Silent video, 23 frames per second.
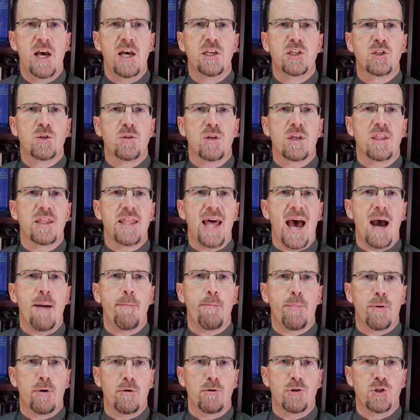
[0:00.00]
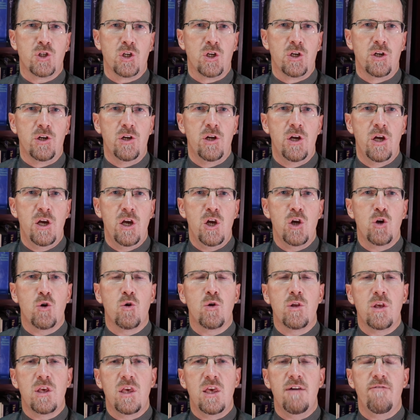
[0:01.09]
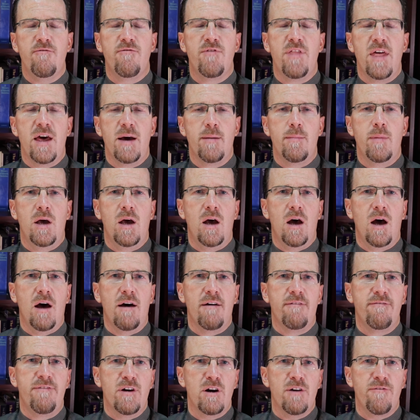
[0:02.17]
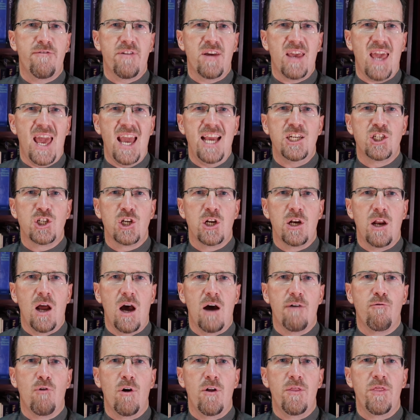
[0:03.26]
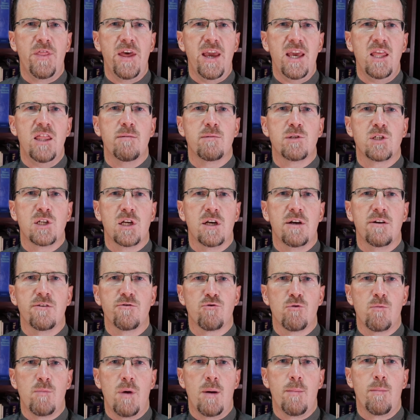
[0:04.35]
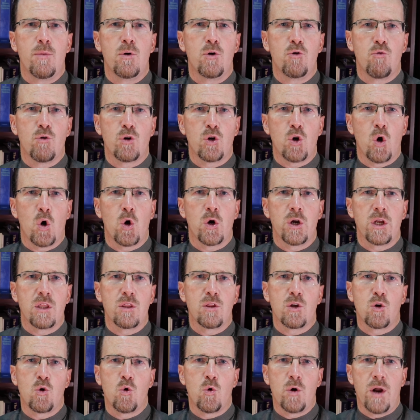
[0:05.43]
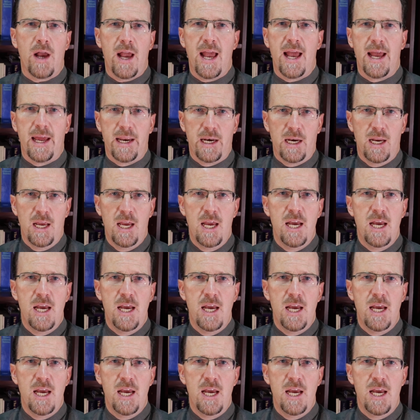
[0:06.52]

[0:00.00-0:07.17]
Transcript: so that that person could give them a verification of what they themselves remembered regarding the Quran.